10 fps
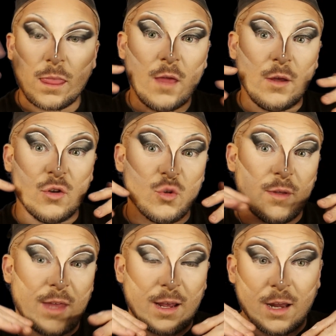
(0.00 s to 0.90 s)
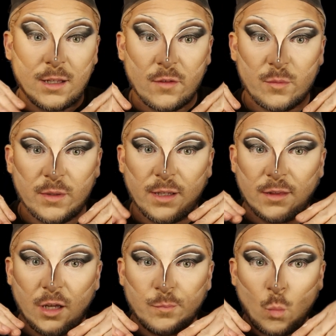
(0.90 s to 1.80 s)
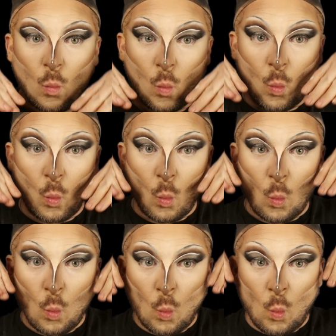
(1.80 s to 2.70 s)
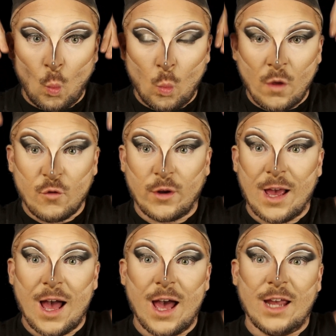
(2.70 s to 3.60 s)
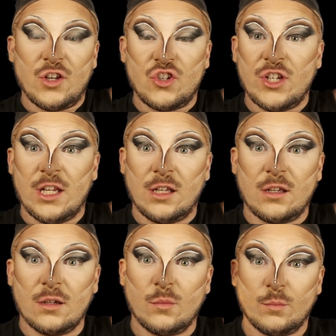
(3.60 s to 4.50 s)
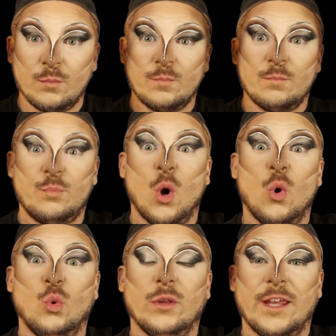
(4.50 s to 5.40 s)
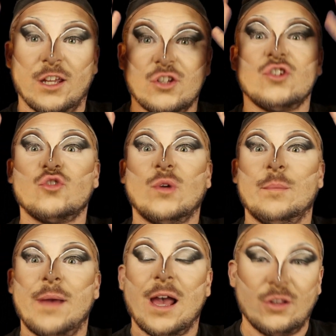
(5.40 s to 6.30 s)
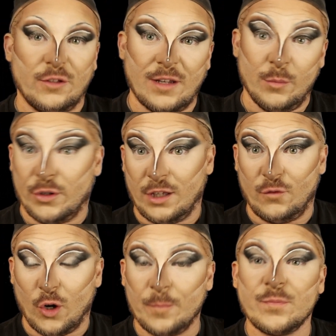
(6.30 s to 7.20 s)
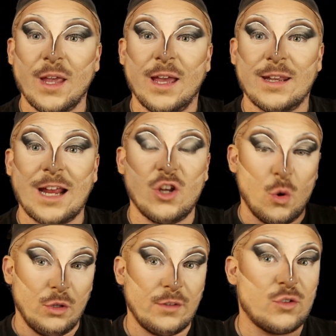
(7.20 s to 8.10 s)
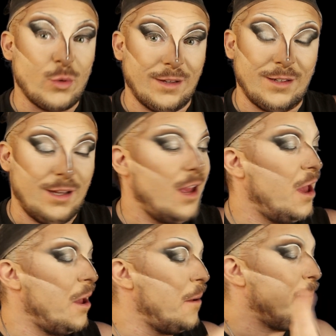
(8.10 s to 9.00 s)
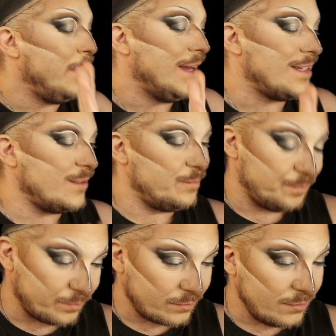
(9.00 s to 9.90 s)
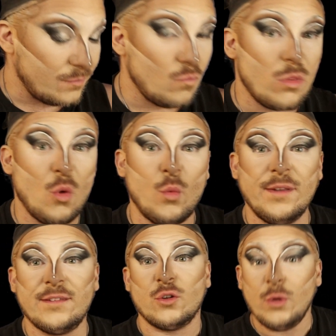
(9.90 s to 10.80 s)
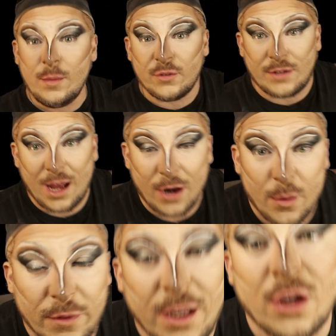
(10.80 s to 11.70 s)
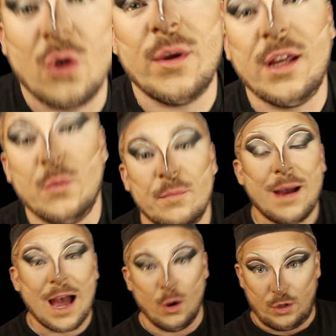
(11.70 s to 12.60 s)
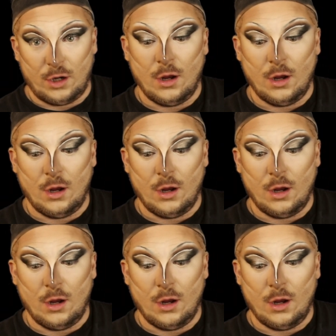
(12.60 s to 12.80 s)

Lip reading: There, doing that kind of gives me like the very high cheek bone, like straight back look that I'm looking for. And I know it looks crazy, but once the creams are down, I will then go in with powder.